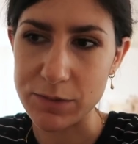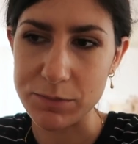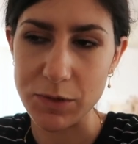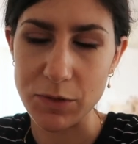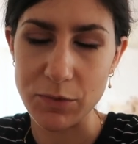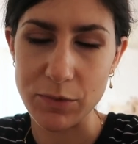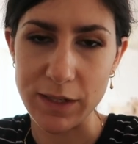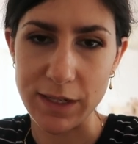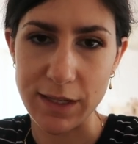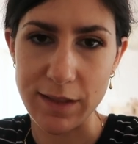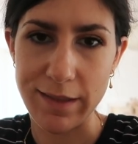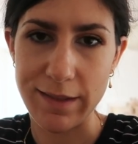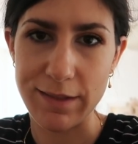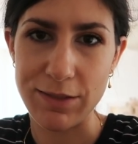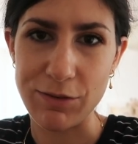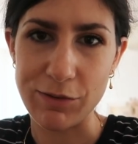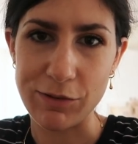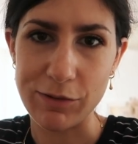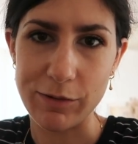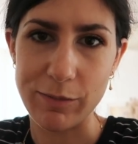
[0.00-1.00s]
so I'm not really
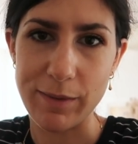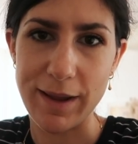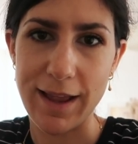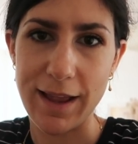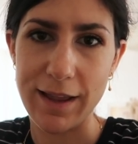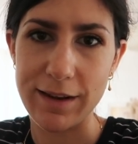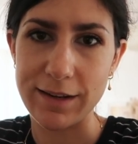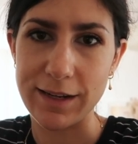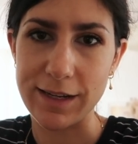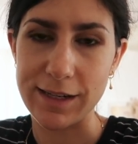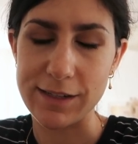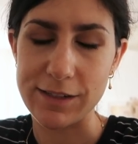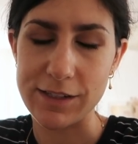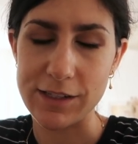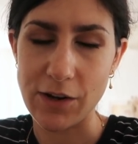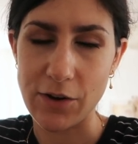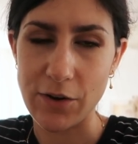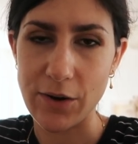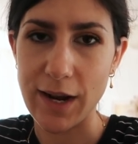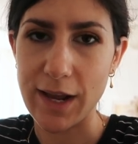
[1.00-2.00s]
that thrilled about needing
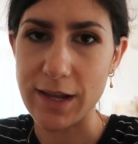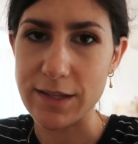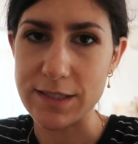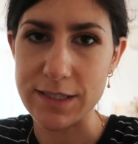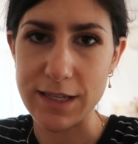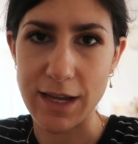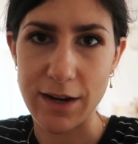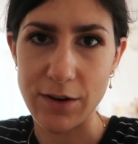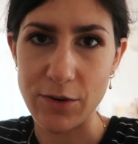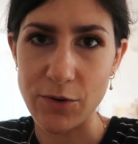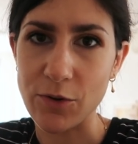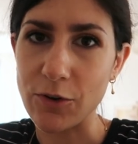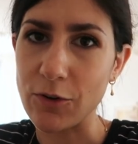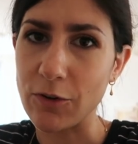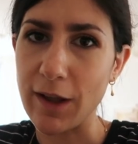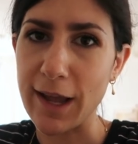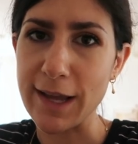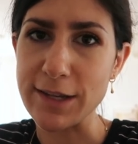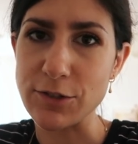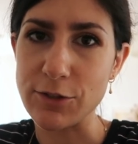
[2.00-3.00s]
to go outside at
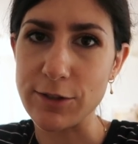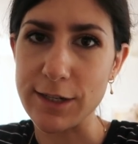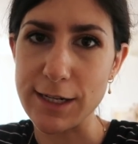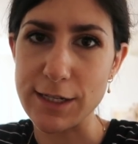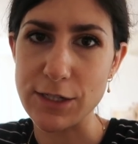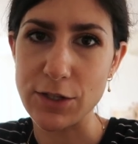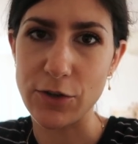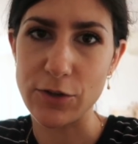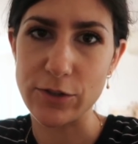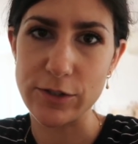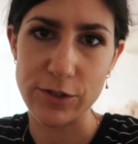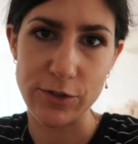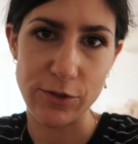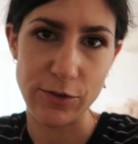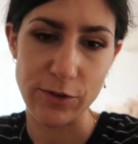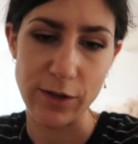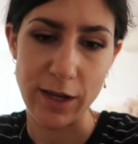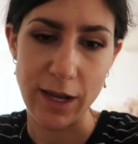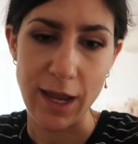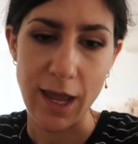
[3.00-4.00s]
all. I do need to go
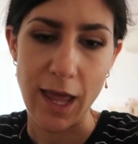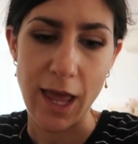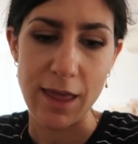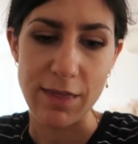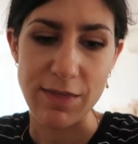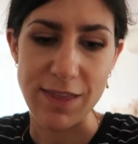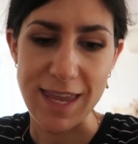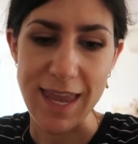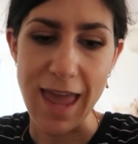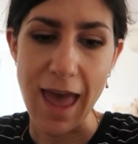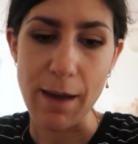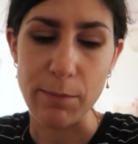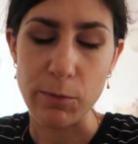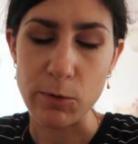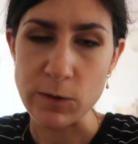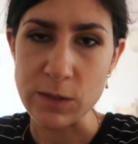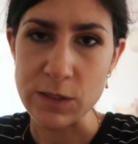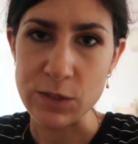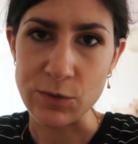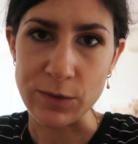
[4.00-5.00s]
to the
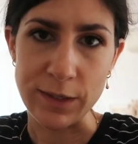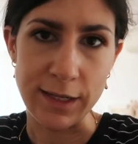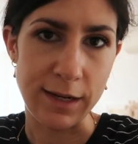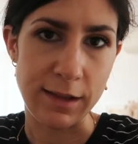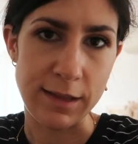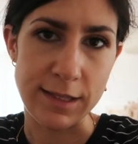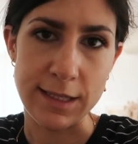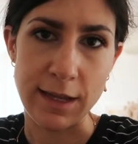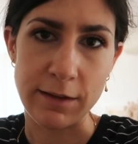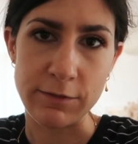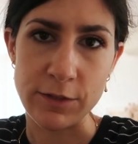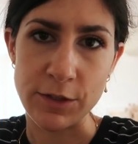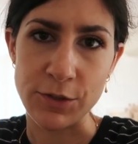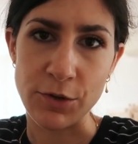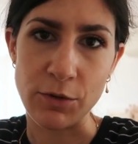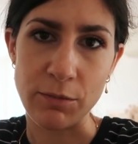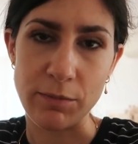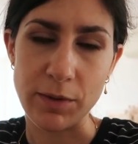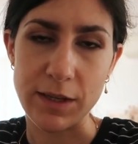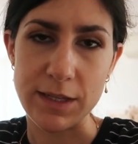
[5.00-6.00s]
Apple store later this
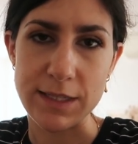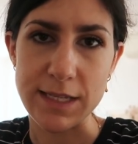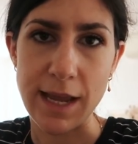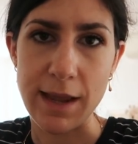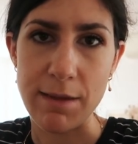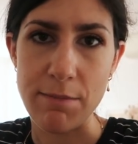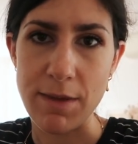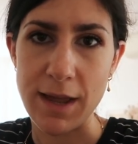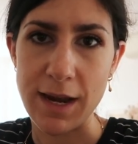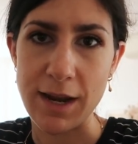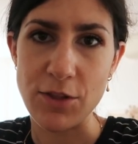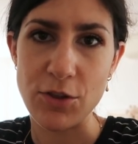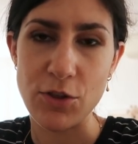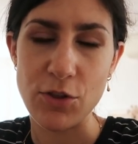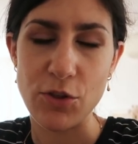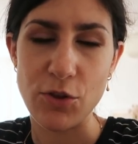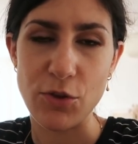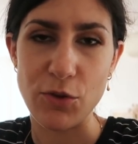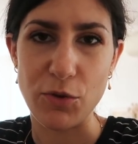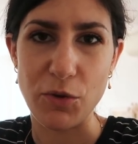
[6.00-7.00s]
afternoon because I
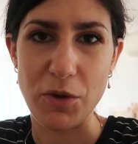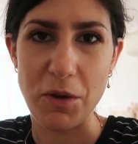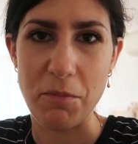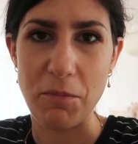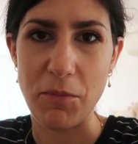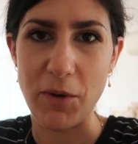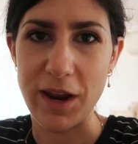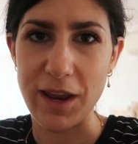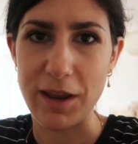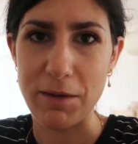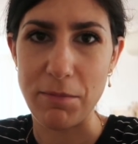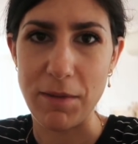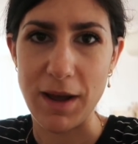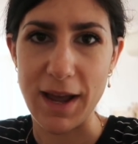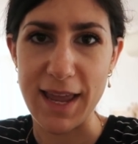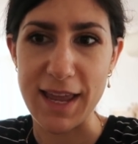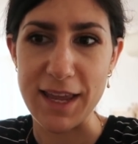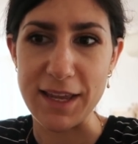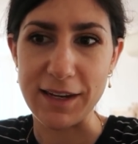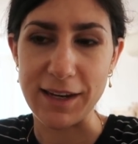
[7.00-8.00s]
managed to break
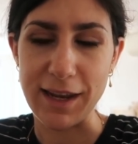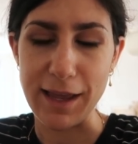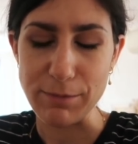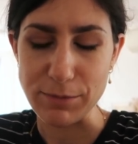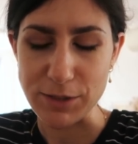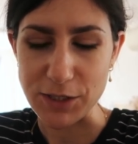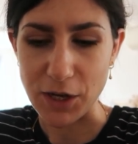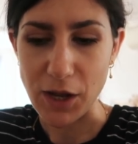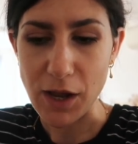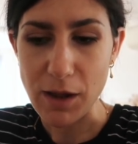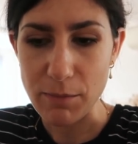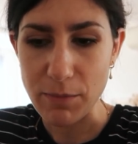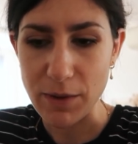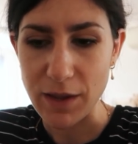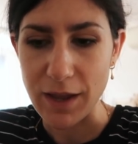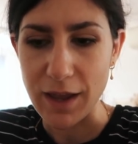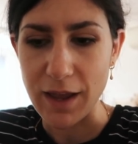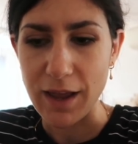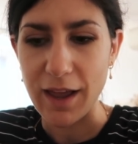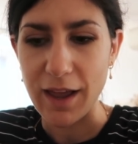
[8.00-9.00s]
my laptop.
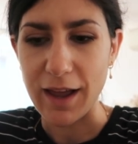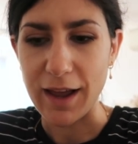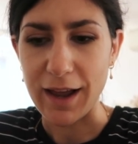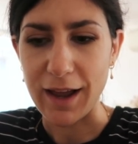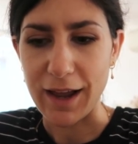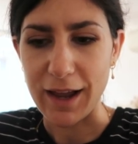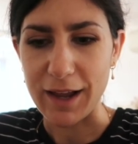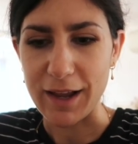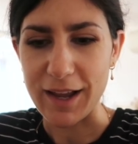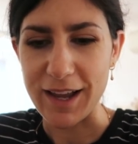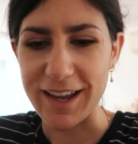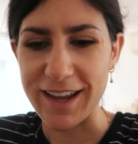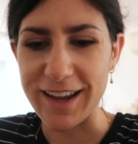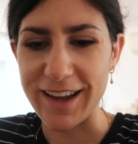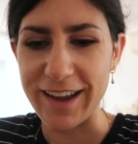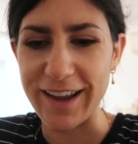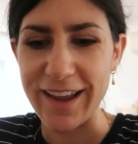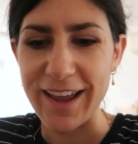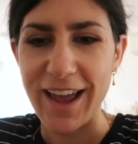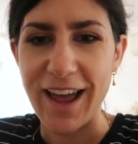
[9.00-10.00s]

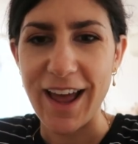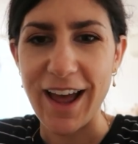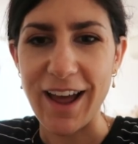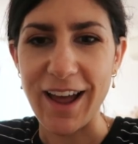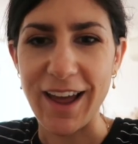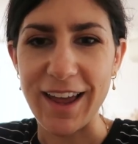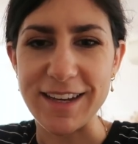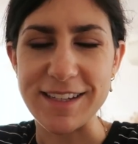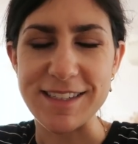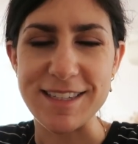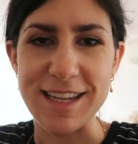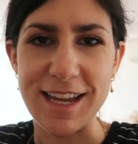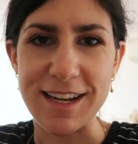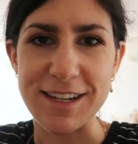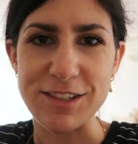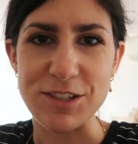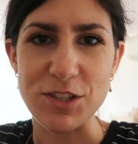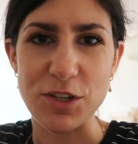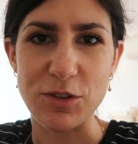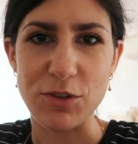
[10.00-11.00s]
I
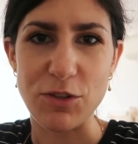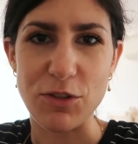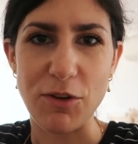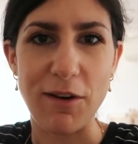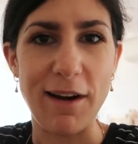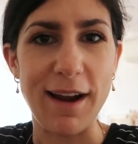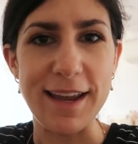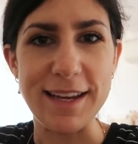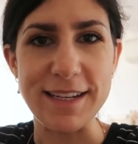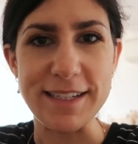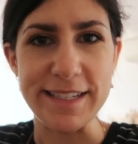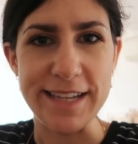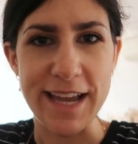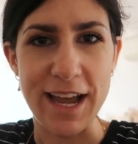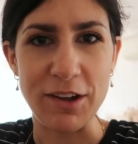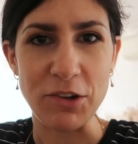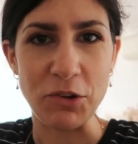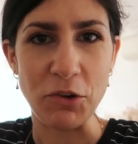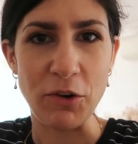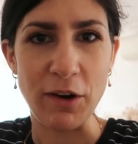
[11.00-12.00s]
decided to try and
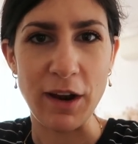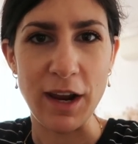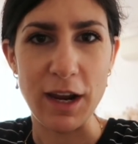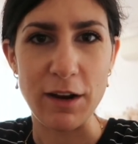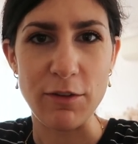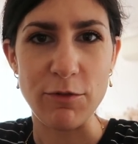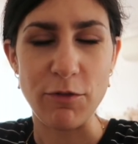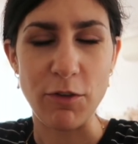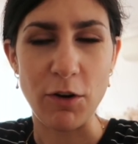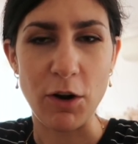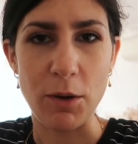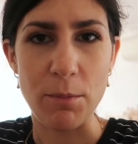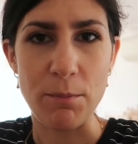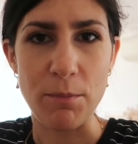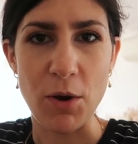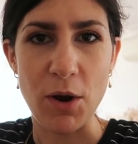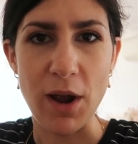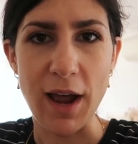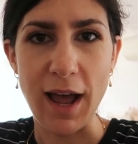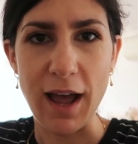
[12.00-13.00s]
downgrade
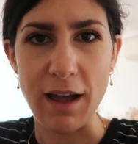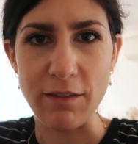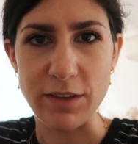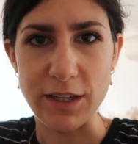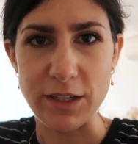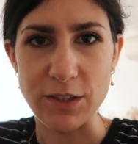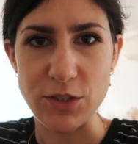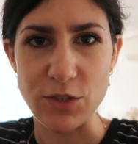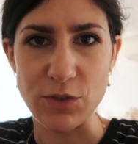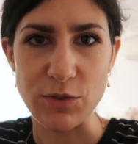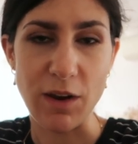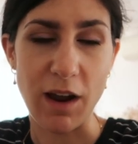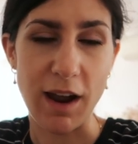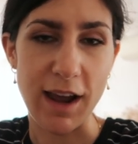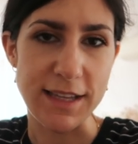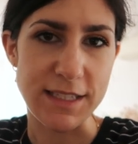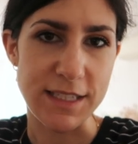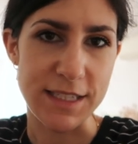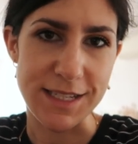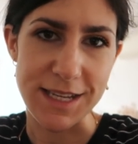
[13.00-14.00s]
from Mojave to
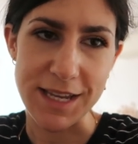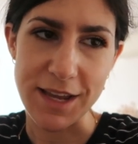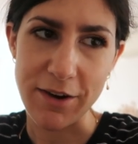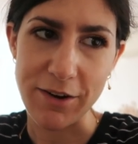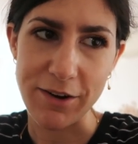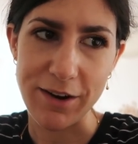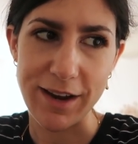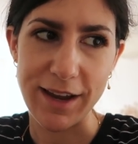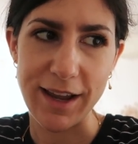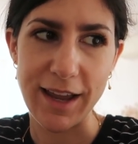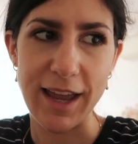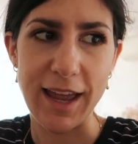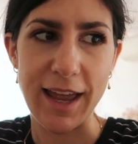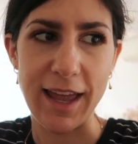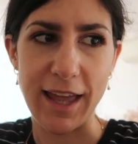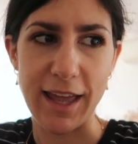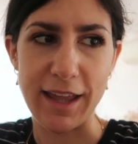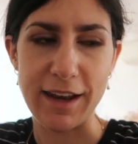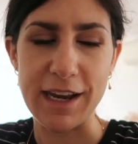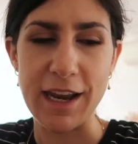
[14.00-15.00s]
High Sierra,
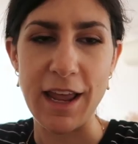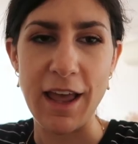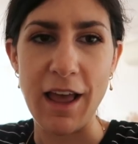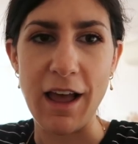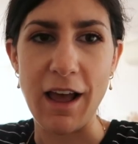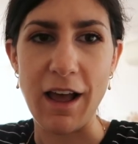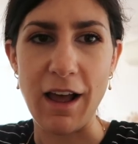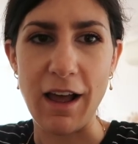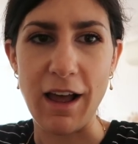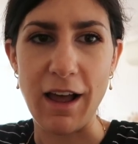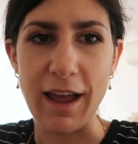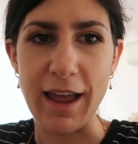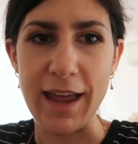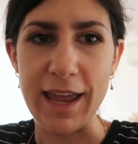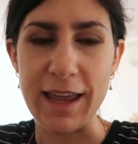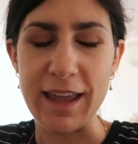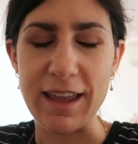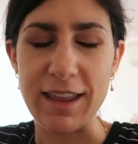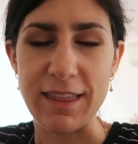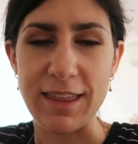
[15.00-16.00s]
and
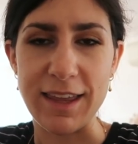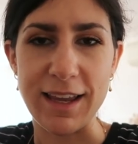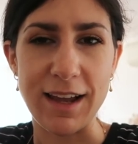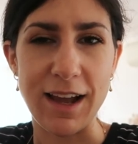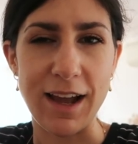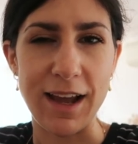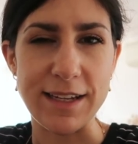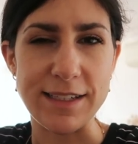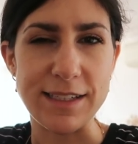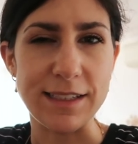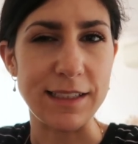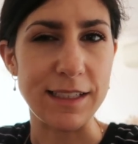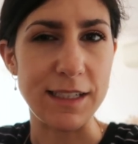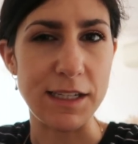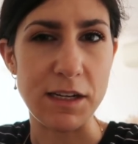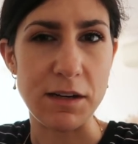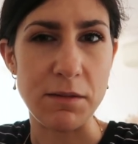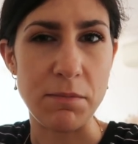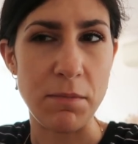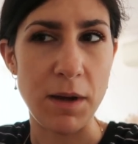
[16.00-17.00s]
I think I
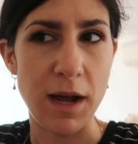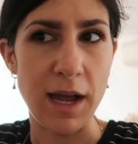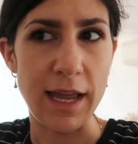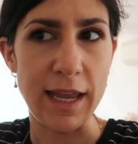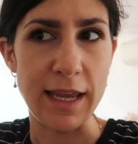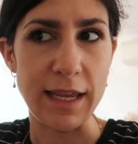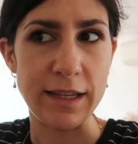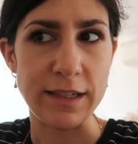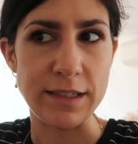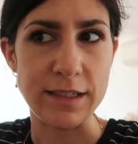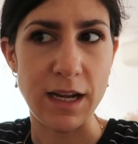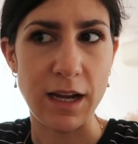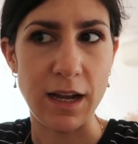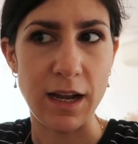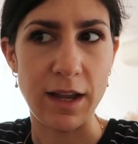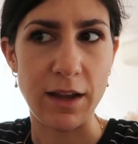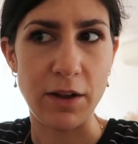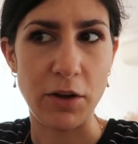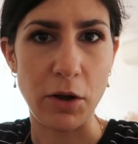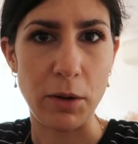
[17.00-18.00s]
deleted my
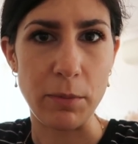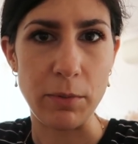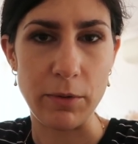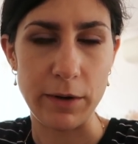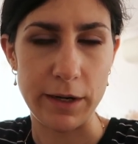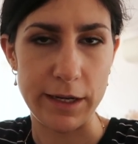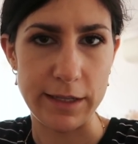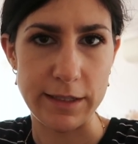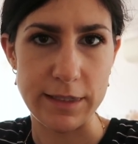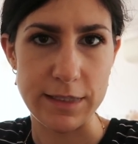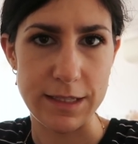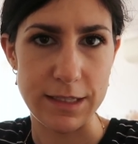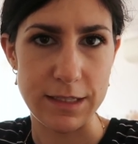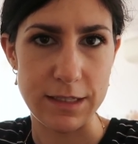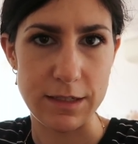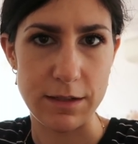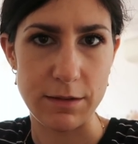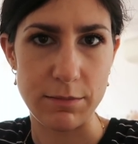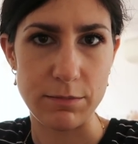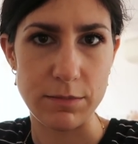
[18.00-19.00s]
entire operating
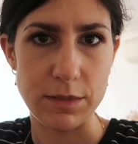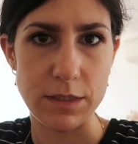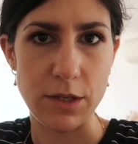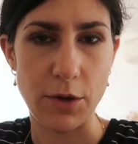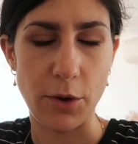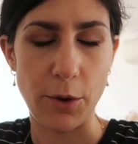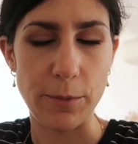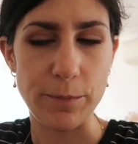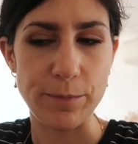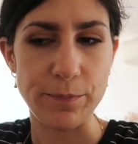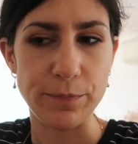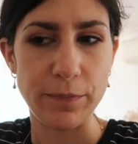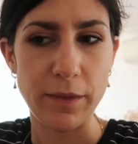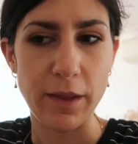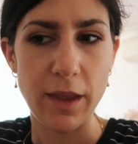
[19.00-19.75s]
system. So